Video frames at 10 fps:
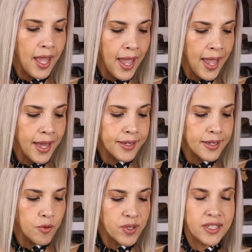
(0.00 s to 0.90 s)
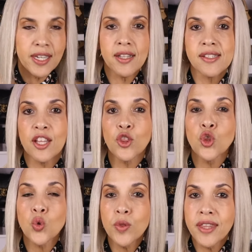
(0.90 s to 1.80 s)
and retails
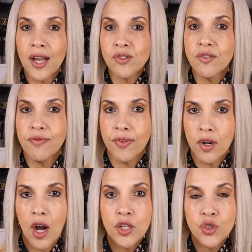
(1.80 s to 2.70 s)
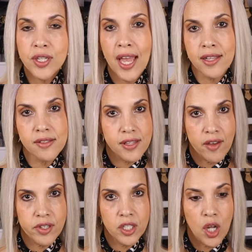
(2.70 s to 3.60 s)
at
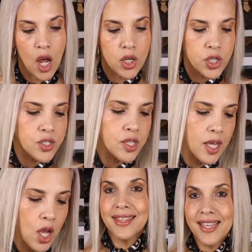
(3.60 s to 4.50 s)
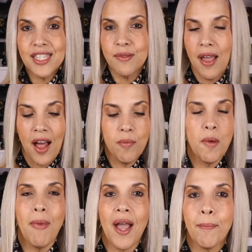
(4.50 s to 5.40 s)
$2,470. This
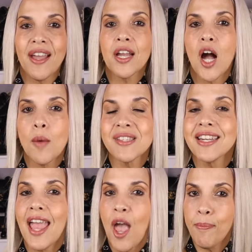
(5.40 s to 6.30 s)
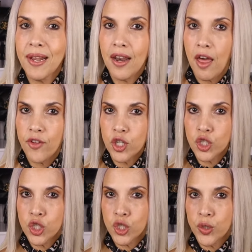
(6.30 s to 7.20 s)
Alma backpack comes in epi leather
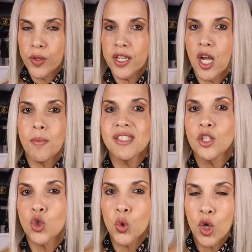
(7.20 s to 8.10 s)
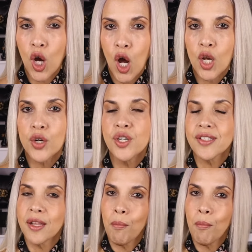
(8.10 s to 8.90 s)
too. It comes in two colors, the